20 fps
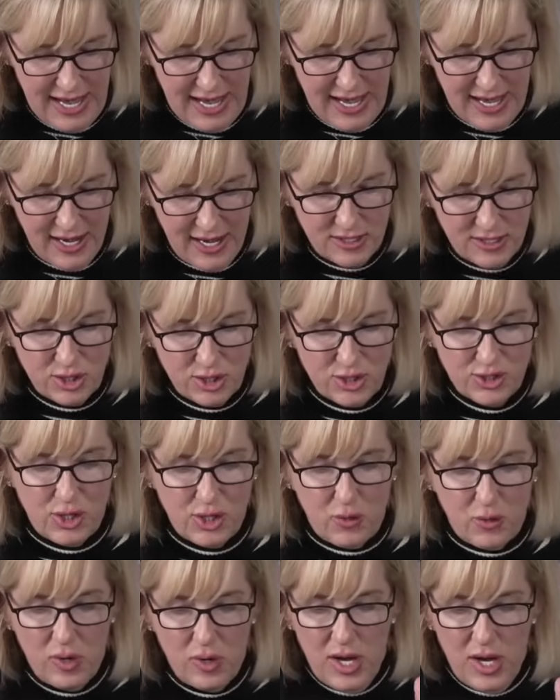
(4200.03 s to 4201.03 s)
And
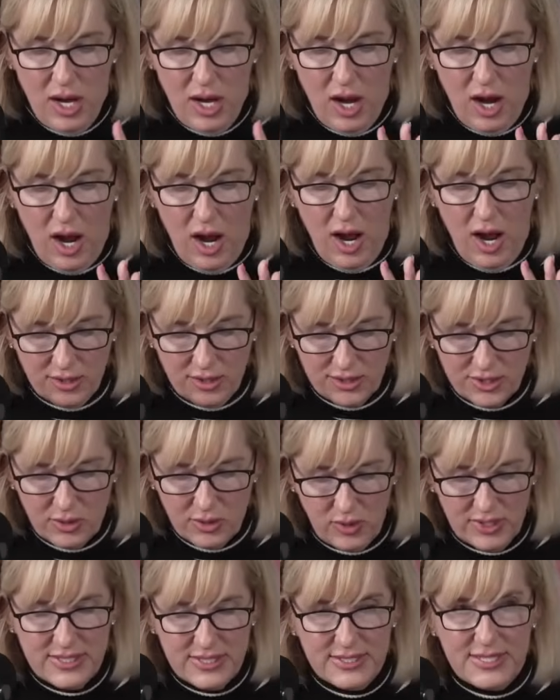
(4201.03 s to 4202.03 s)
so I also
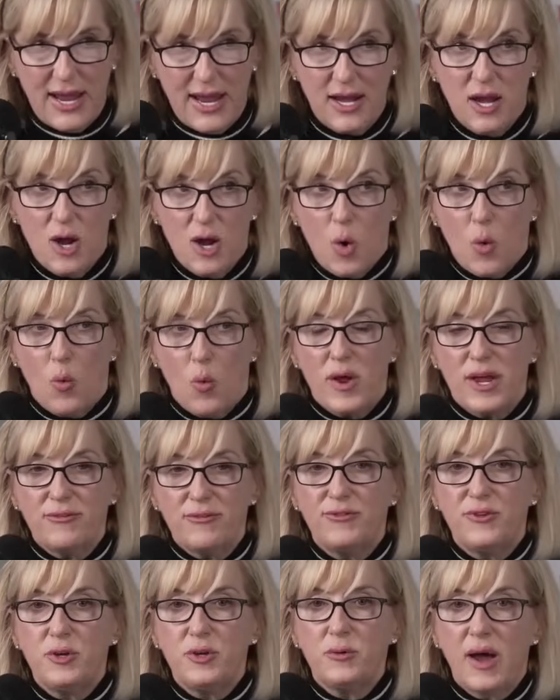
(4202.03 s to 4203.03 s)
want to say,
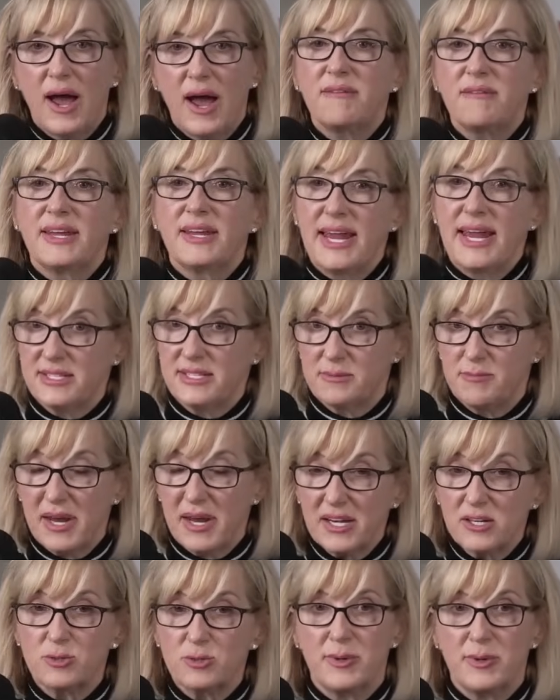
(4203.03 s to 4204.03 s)
if you have a case
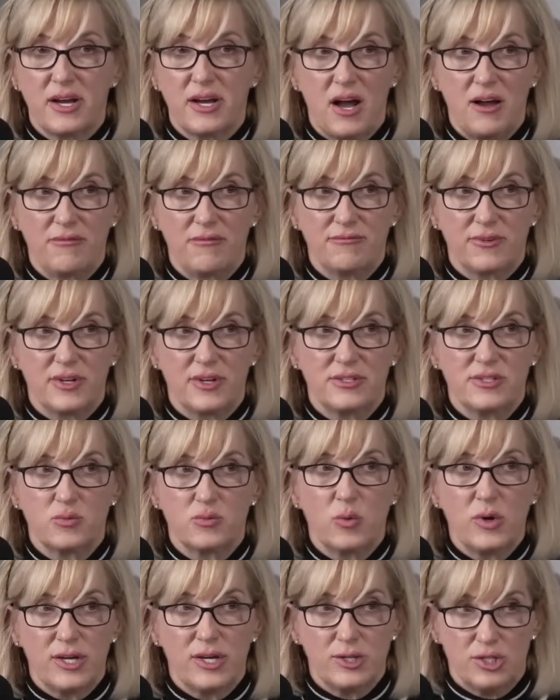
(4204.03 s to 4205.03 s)
management
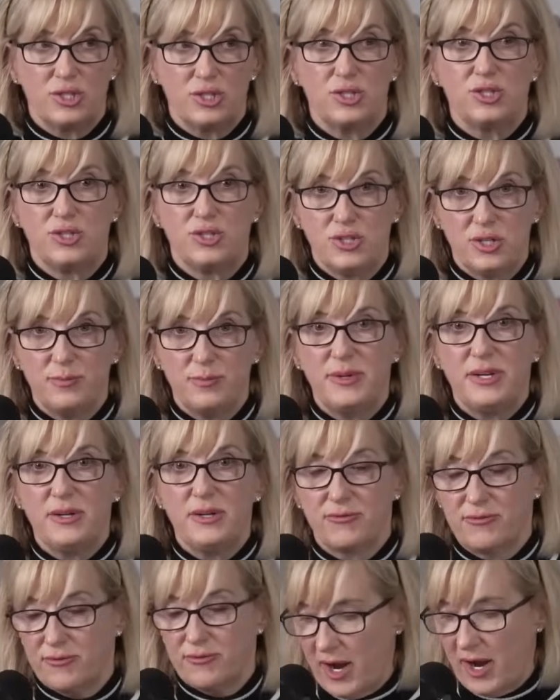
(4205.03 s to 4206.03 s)
conference, which should be
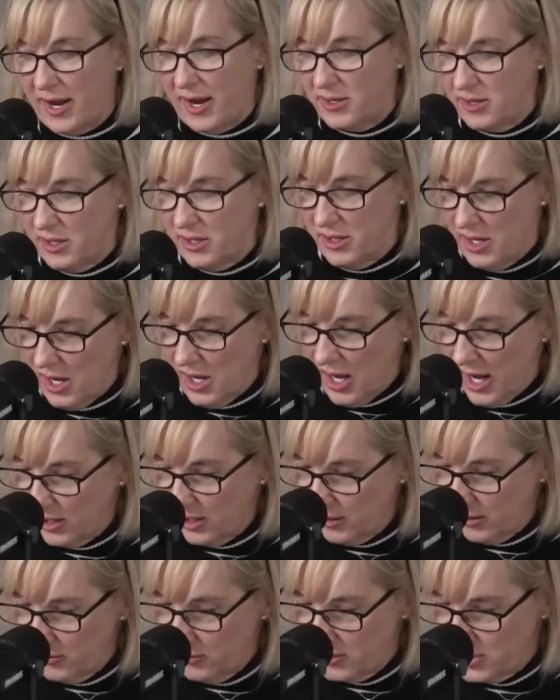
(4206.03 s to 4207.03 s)
your friend, I
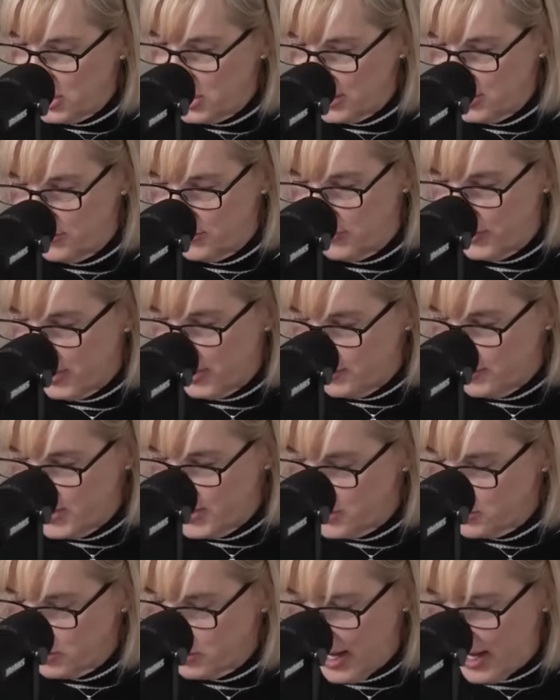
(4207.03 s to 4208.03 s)
agree with Judge Phillips,
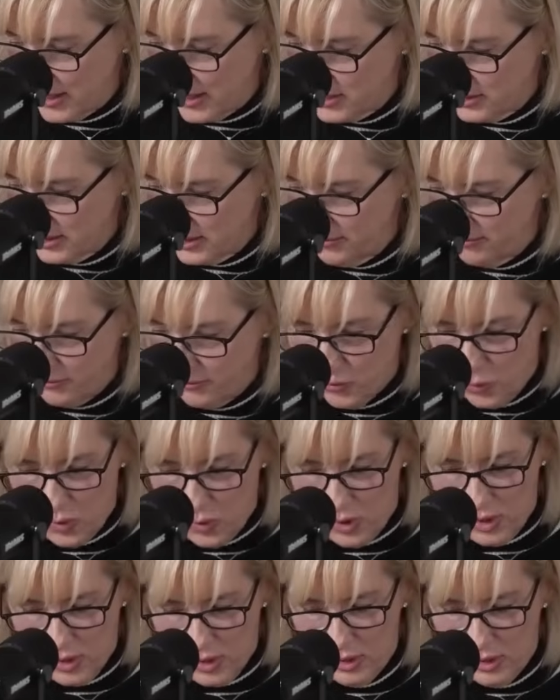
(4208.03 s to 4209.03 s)
those were excellent
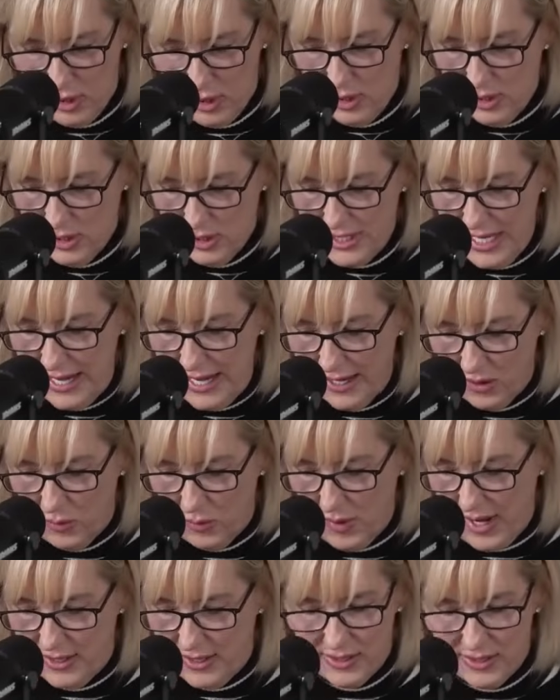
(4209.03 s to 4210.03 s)
4
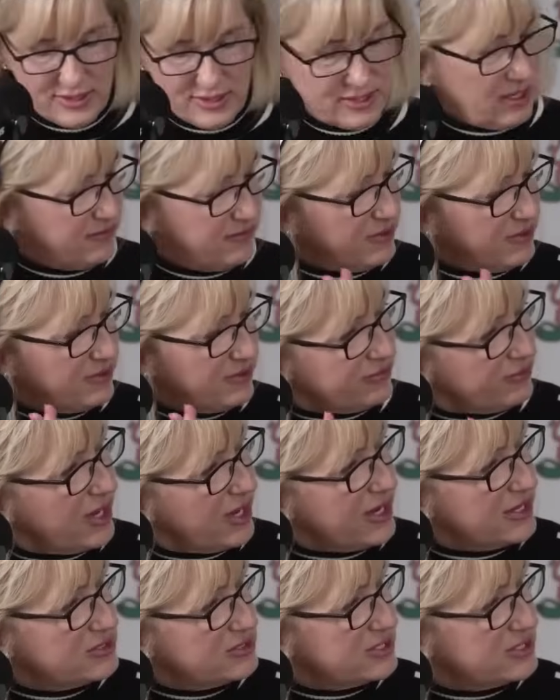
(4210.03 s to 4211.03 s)
takeaways of your
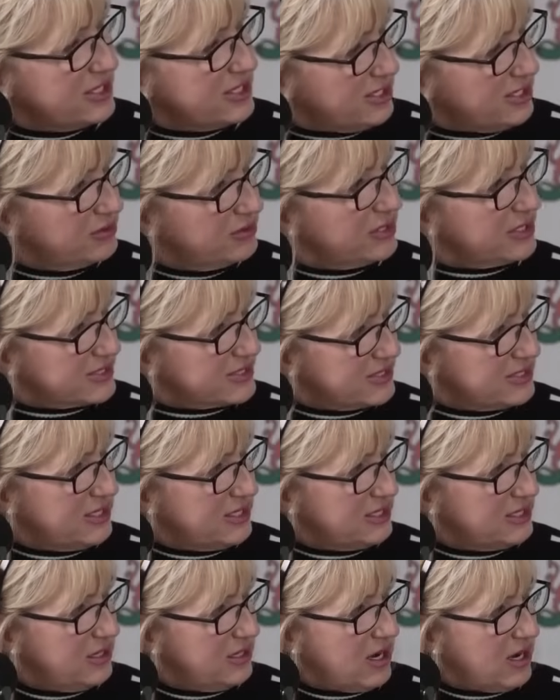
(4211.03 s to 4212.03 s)
friends that you
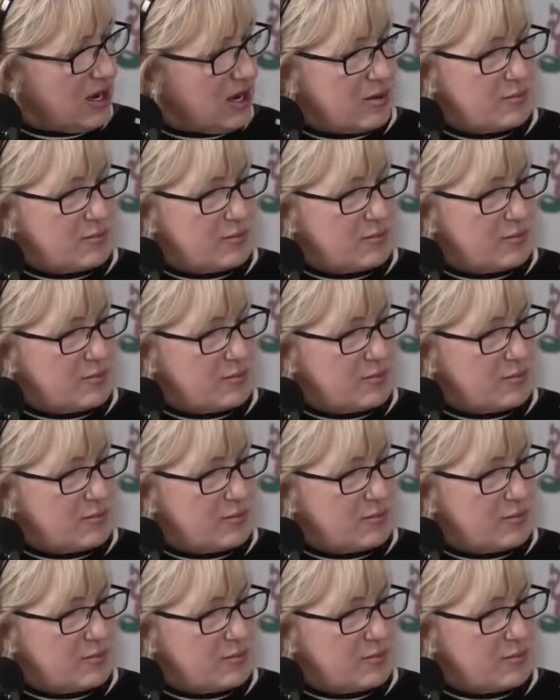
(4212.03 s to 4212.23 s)
listed.